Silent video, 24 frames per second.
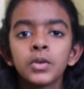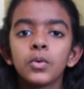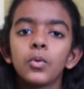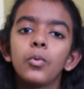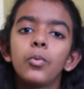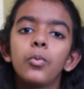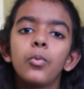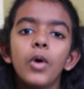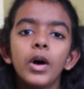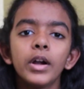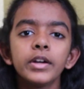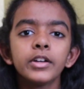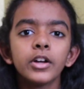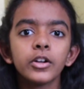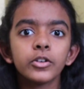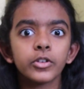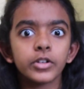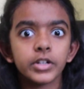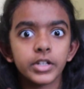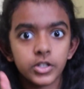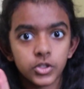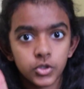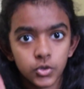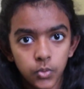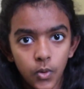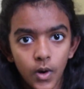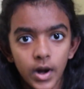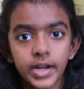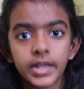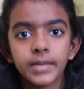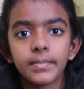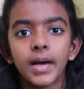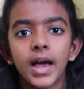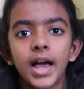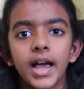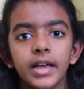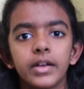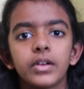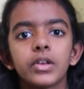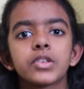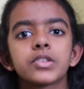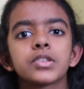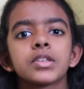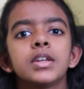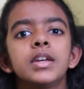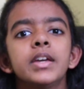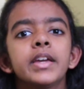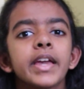120
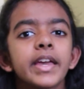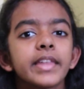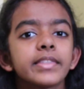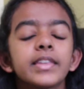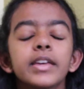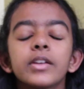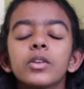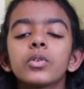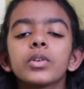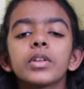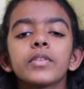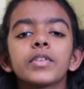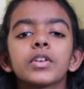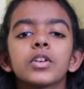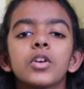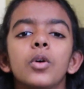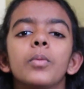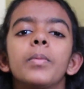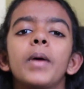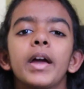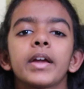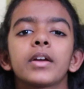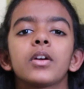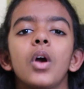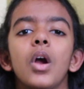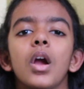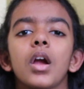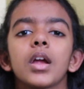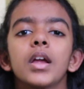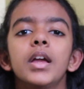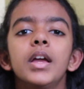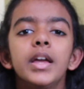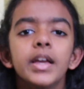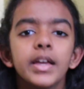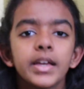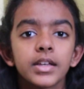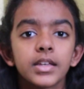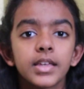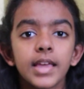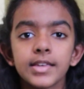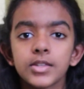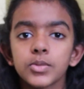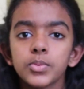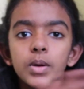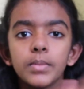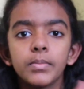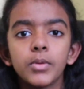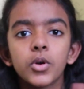miles. And they don't even go by car.
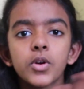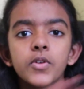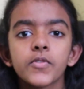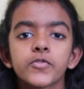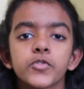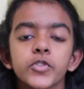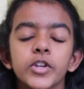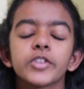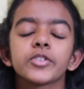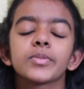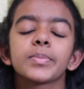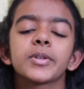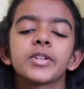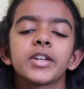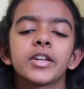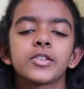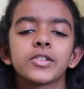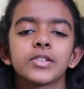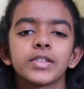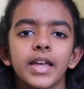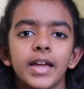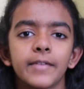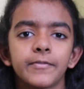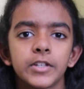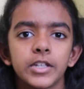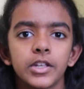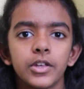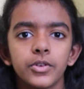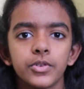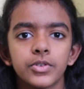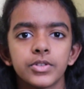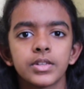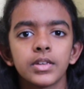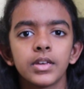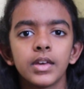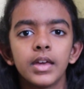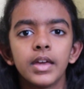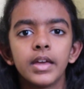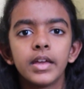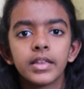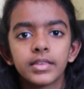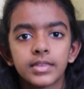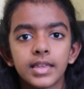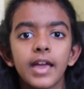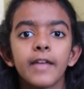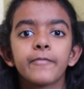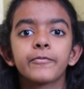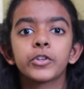Guess what mode of transportation they have to use?
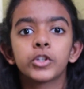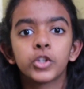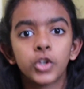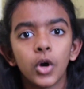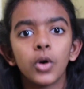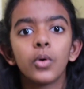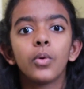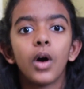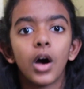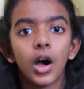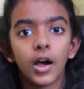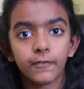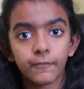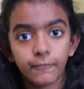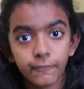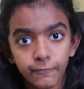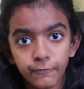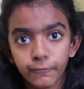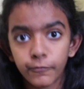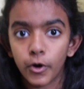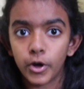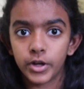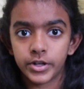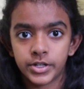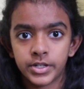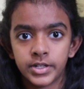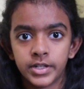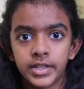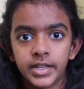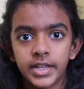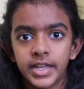They have to go on foot.